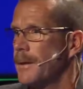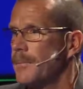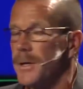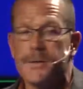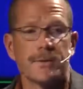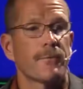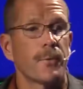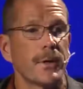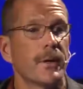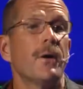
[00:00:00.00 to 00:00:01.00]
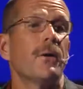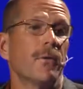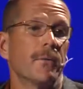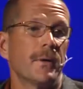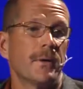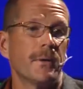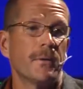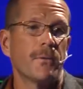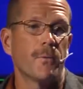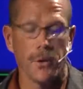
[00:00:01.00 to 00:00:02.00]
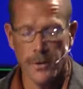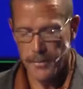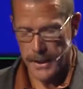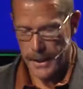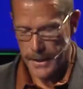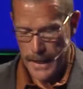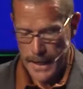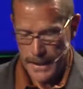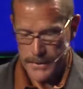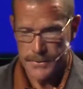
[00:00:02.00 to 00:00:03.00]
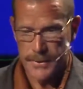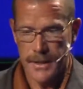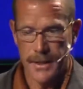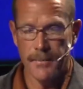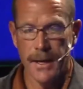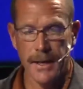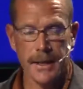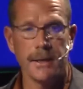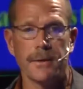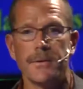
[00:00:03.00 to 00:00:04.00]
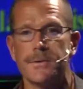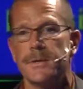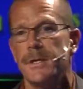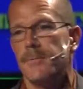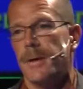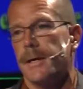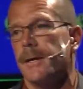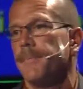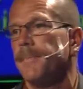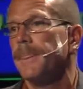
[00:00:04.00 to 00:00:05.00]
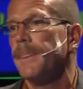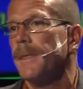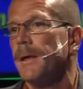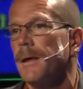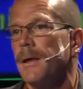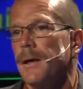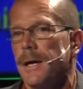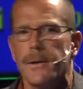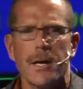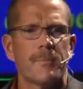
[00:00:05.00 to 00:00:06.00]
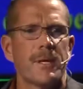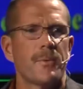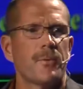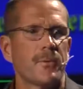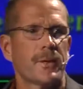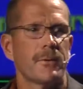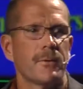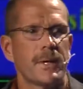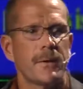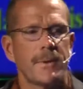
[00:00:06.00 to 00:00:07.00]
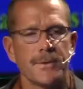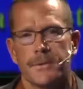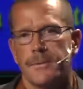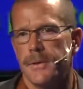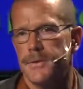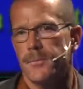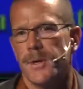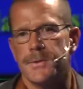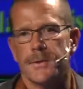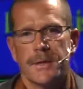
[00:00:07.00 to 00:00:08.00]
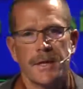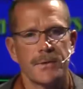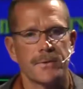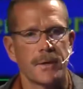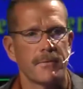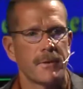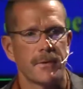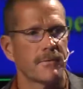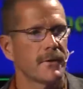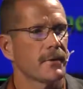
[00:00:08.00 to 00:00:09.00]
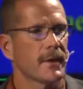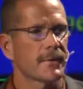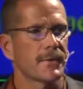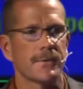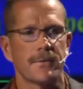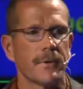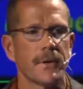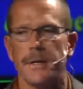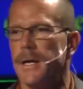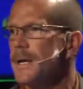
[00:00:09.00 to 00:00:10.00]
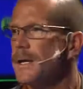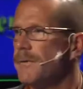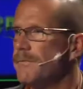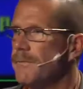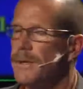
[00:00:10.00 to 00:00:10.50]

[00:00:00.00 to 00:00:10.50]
Because if we don't, we're going to begin to add seed back into the seed bank. And a lot of people, when they give this presentation, they feel like this is a very negative